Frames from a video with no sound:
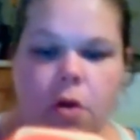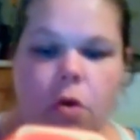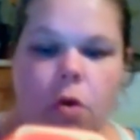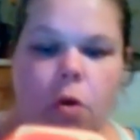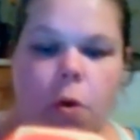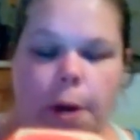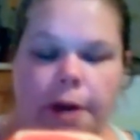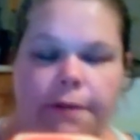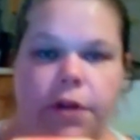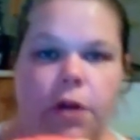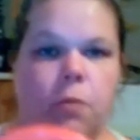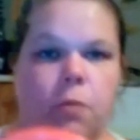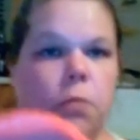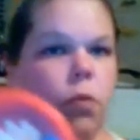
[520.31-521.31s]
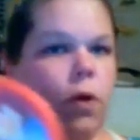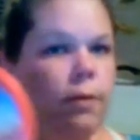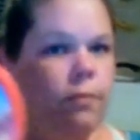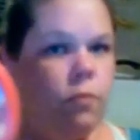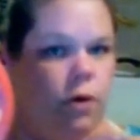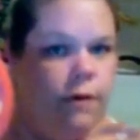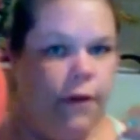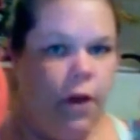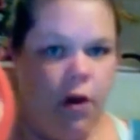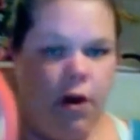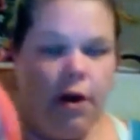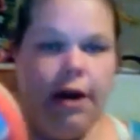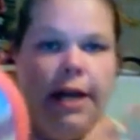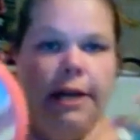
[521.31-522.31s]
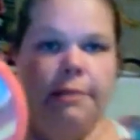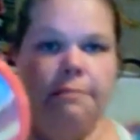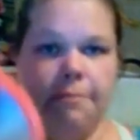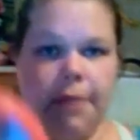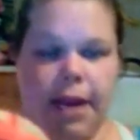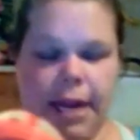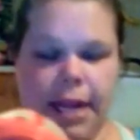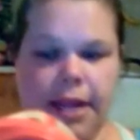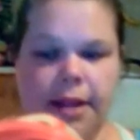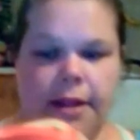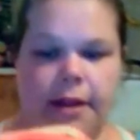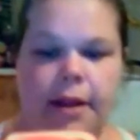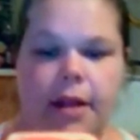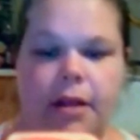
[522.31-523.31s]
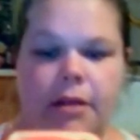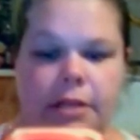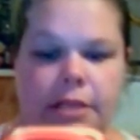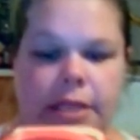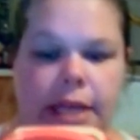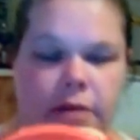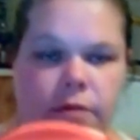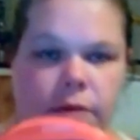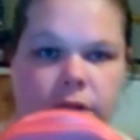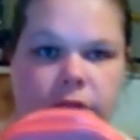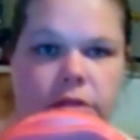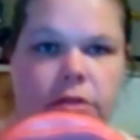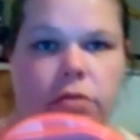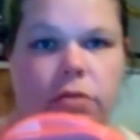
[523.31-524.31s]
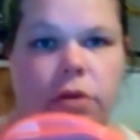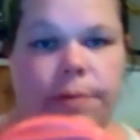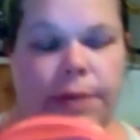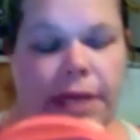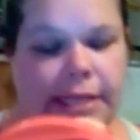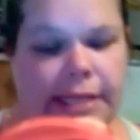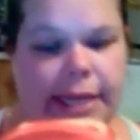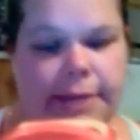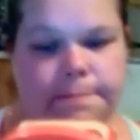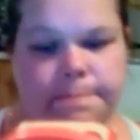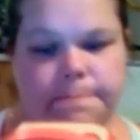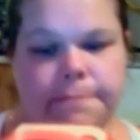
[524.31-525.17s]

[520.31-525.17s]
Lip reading: Or if you're wanting more of a hearty, meaty sandwich or pizza,